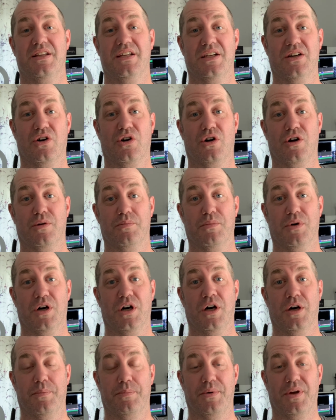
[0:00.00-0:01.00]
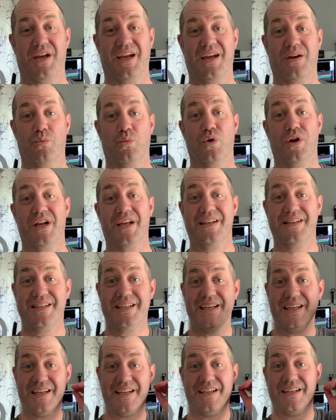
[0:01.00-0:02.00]
the arm up. And what it
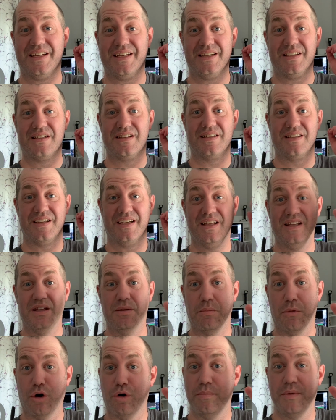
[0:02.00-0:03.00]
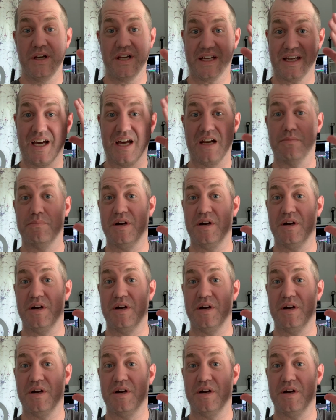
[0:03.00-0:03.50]
did is, in the moment, it got in